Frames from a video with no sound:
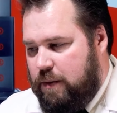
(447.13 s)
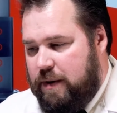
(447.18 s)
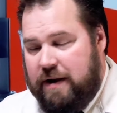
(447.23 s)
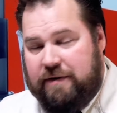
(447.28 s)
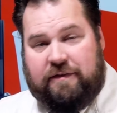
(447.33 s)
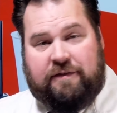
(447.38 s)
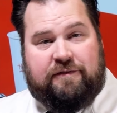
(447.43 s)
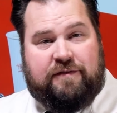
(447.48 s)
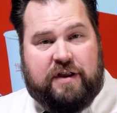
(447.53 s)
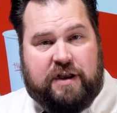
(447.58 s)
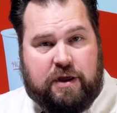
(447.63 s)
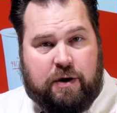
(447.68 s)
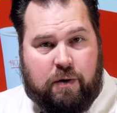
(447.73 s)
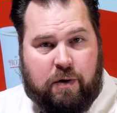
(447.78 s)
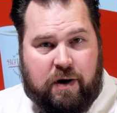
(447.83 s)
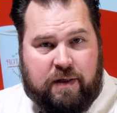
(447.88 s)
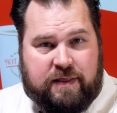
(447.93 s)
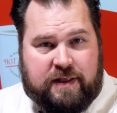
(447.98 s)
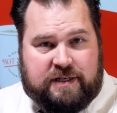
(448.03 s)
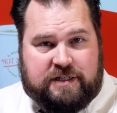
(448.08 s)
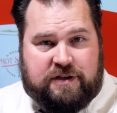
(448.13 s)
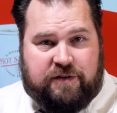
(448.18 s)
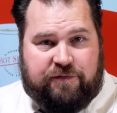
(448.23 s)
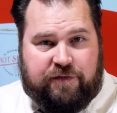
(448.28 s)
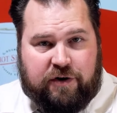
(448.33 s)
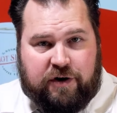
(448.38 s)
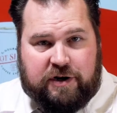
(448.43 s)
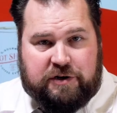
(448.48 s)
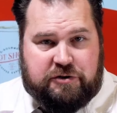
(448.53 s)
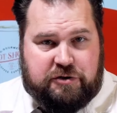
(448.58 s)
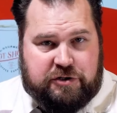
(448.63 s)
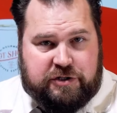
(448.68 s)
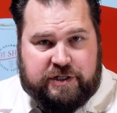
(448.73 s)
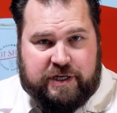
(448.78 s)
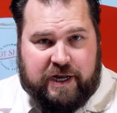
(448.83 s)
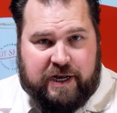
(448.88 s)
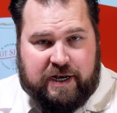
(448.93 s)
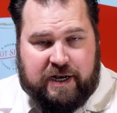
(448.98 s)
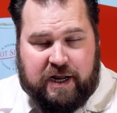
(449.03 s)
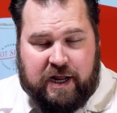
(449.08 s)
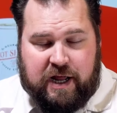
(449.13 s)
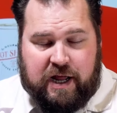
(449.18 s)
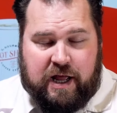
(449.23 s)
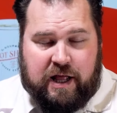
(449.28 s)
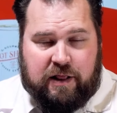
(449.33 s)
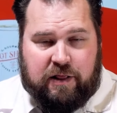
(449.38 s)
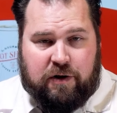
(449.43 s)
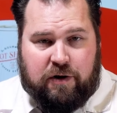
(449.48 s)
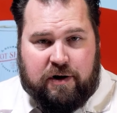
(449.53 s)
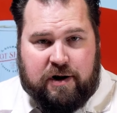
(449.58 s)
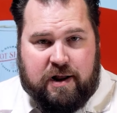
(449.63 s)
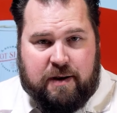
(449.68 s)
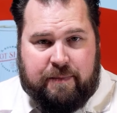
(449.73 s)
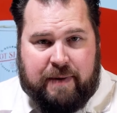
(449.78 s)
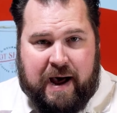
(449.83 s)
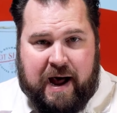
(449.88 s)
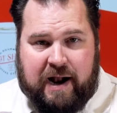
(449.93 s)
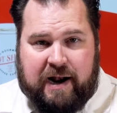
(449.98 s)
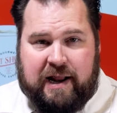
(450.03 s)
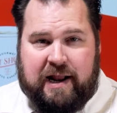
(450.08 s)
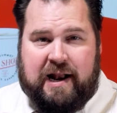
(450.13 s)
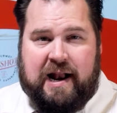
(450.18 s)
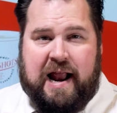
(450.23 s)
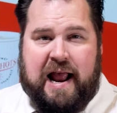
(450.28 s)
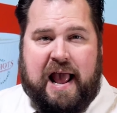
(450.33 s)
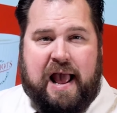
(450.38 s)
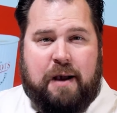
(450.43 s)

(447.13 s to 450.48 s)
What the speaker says: we have a video on this if you're interested in learning about it,